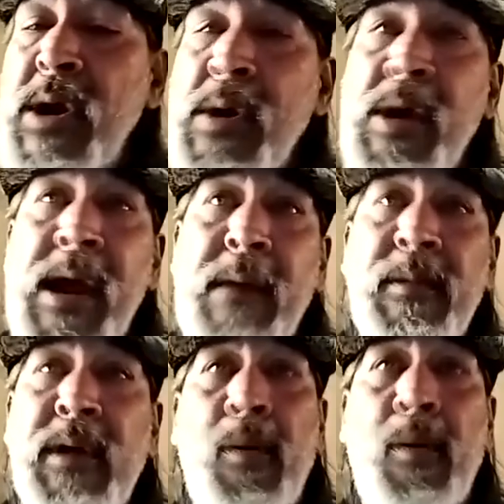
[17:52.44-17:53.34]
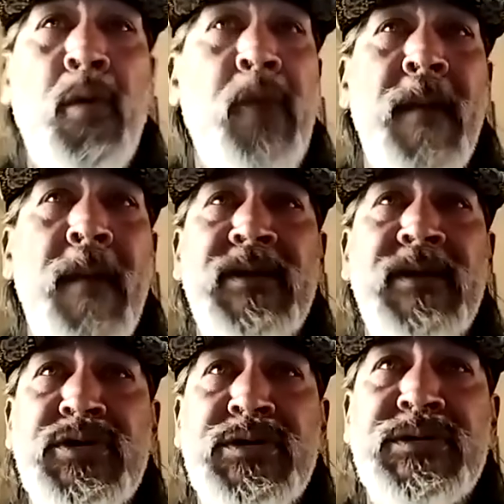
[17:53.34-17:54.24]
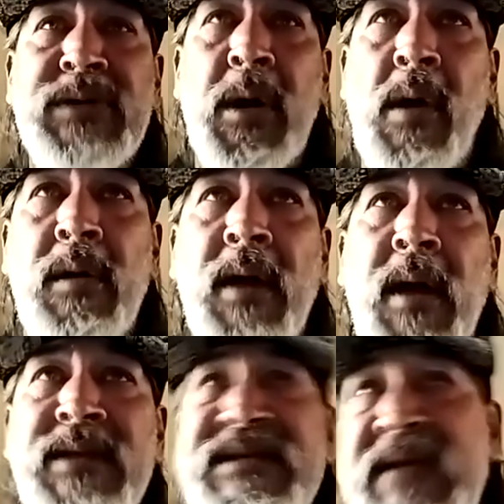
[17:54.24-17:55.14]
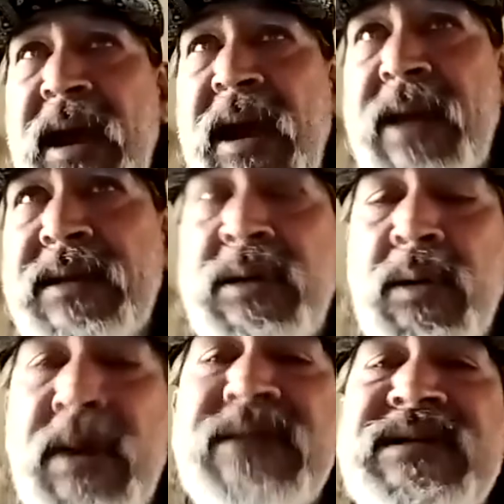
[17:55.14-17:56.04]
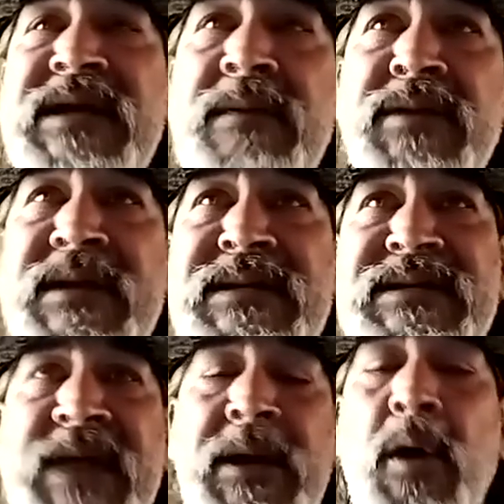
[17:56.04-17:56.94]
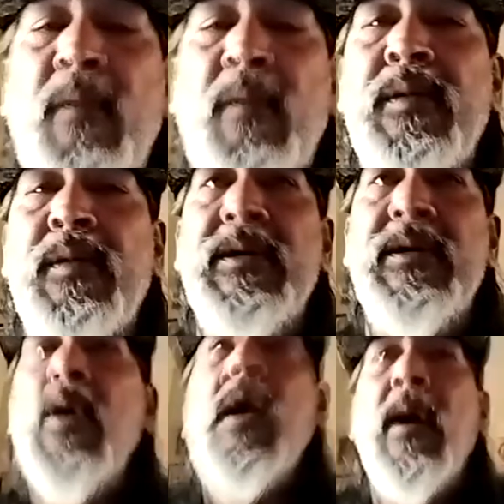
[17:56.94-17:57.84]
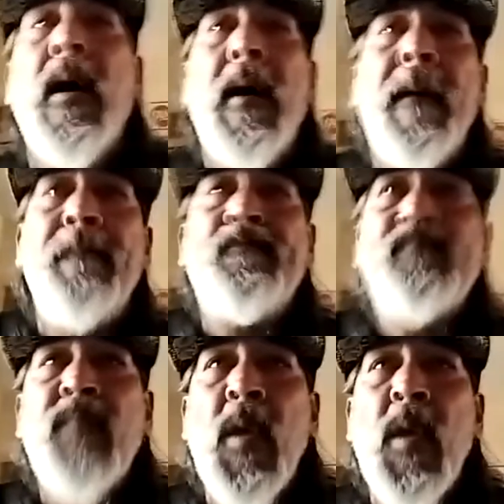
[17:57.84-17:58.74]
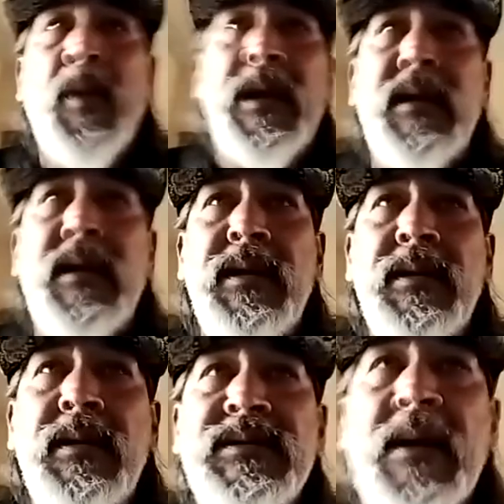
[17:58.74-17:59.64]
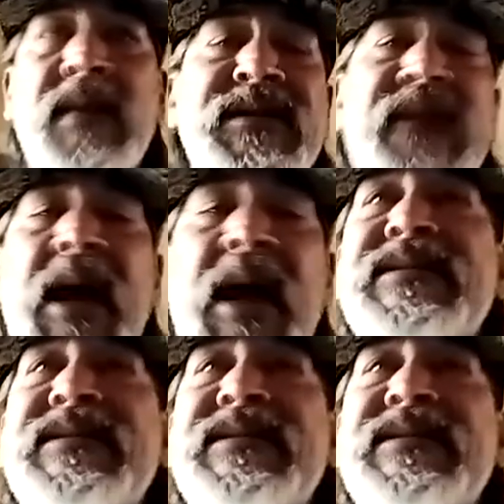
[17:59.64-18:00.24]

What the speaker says: and when our program managers aren't on site, us team leads take over, and we take on the tasks